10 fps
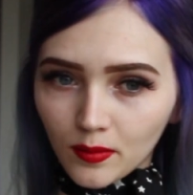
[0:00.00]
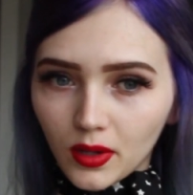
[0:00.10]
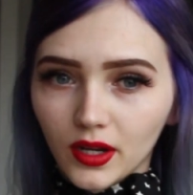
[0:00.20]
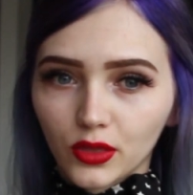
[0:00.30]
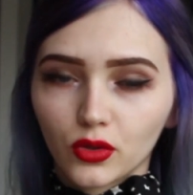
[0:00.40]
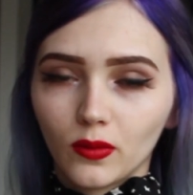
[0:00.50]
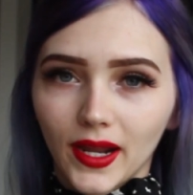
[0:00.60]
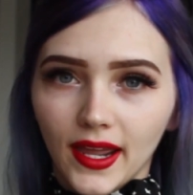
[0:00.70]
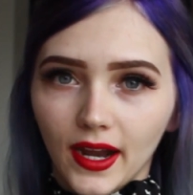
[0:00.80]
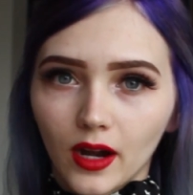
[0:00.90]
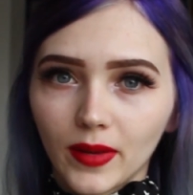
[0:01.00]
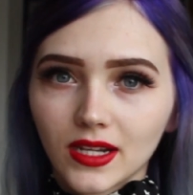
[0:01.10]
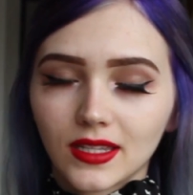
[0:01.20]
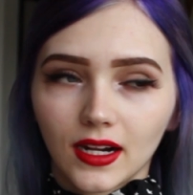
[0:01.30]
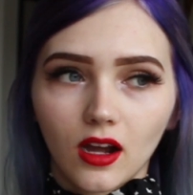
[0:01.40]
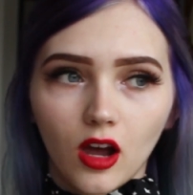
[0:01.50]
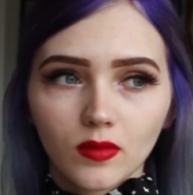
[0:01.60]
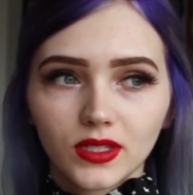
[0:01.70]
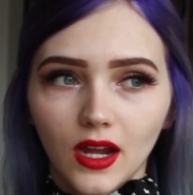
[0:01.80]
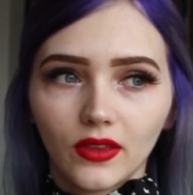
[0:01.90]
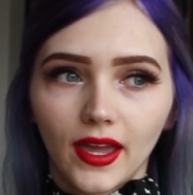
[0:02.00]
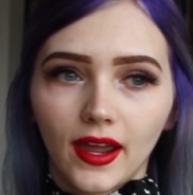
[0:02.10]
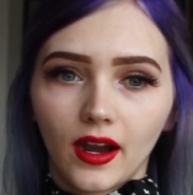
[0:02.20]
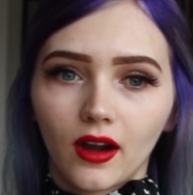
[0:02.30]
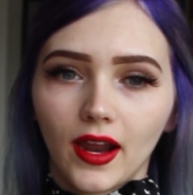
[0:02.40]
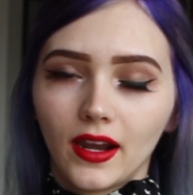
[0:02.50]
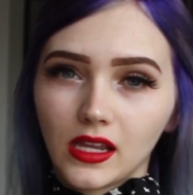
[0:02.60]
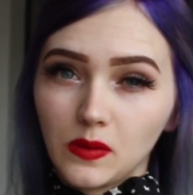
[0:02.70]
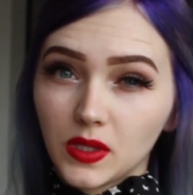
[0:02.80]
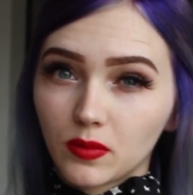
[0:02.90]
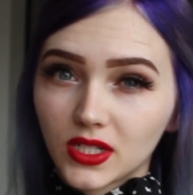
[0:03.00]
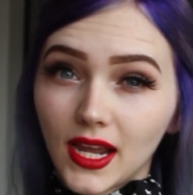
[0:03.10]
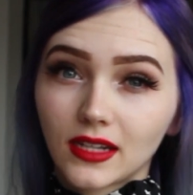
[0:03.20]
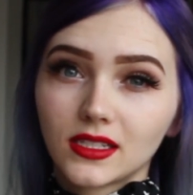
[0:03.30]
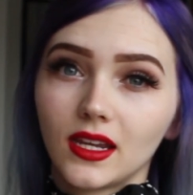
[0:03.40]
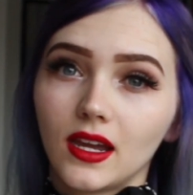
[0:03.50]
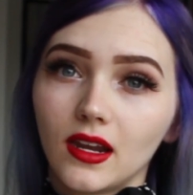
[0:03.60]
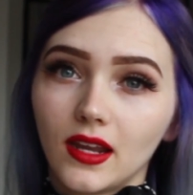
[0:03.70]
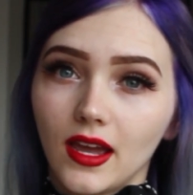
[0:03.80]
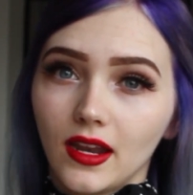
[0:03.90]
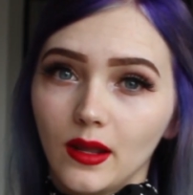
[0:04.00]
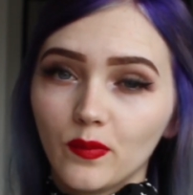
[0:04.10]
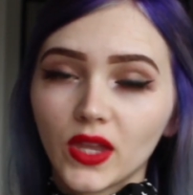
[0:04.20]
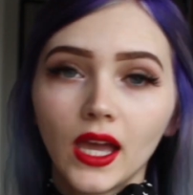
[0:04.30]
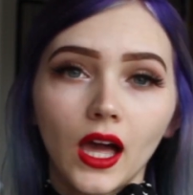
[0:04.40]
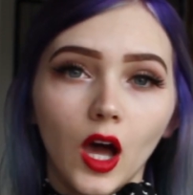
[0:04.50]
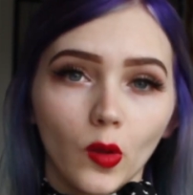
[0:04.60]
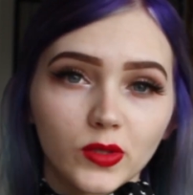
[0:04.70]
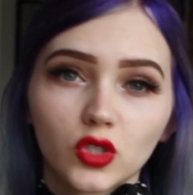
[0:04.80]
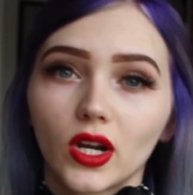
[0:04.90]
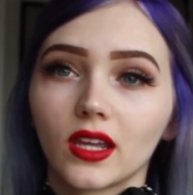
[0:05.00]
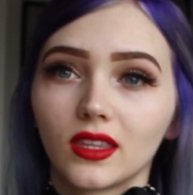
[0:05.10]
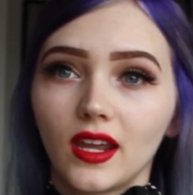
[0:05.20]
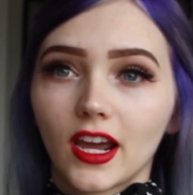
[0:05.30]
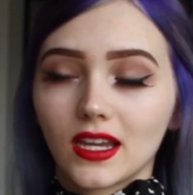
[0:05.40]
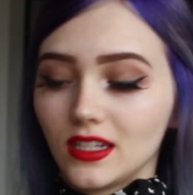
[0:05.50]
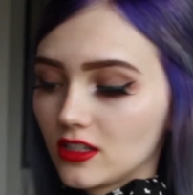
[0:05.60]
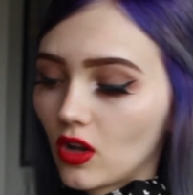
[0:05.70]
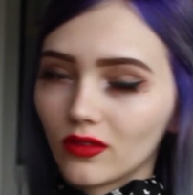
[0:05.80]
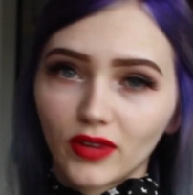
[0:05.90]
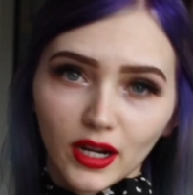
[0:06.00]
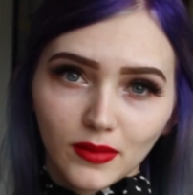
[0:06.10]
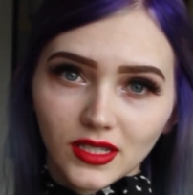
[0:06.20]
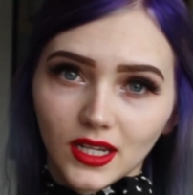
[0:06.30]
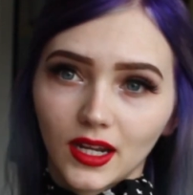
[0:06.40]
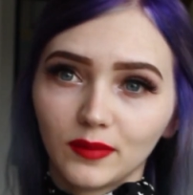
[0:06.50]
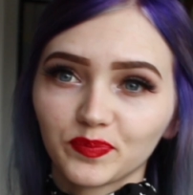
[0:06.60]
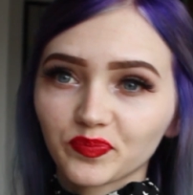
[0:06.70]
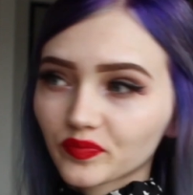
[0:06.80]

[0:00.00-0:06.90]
put it through my hair, because that calms down the hair and it keeps it protected, and it helps strengthen it because it has all the vitamins in it.